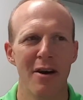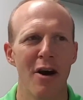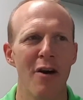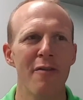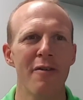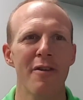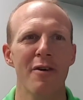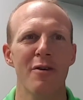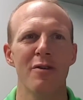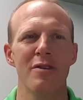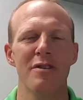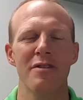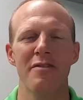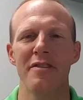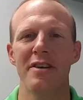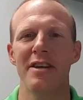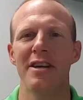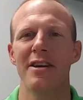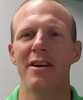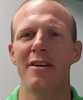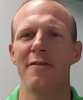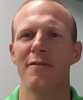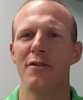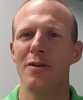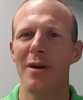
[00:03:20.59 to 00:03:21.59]
Over the course of the
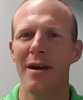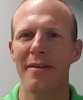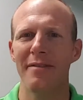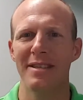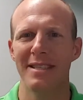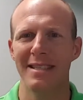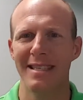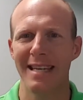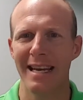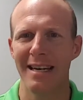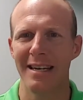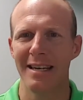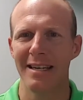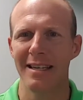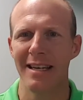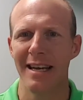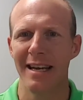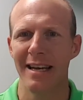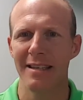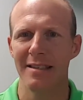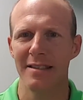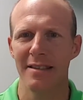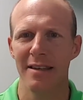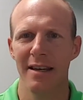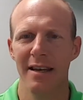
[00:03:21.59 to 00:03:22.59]
year, if you have a standing
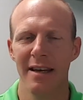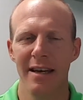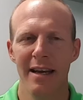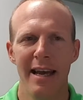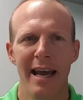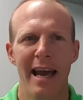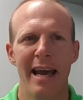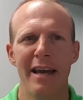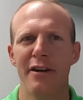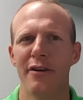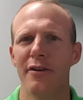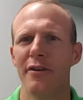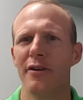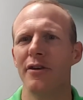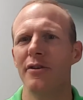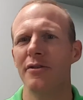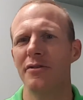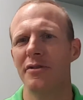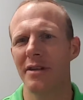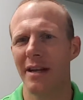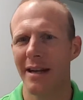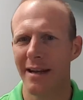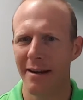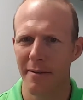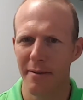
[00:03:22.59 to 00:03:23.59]
desk and you're
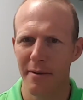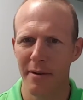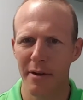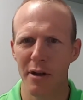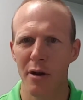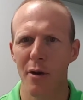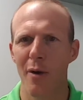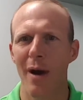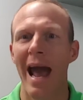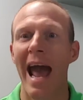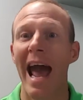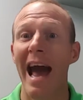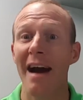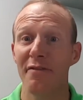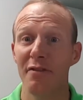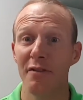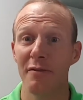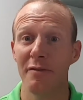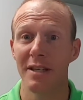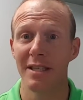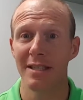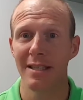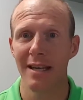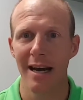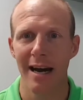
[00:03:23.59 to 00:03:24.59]
using it, half
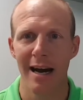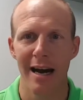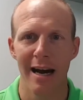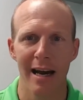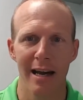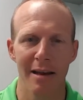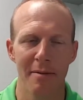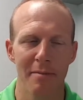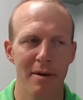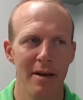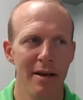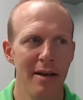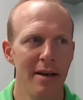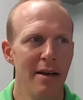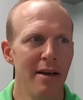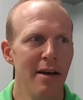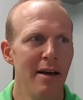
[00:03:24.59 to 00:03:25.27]
of the time,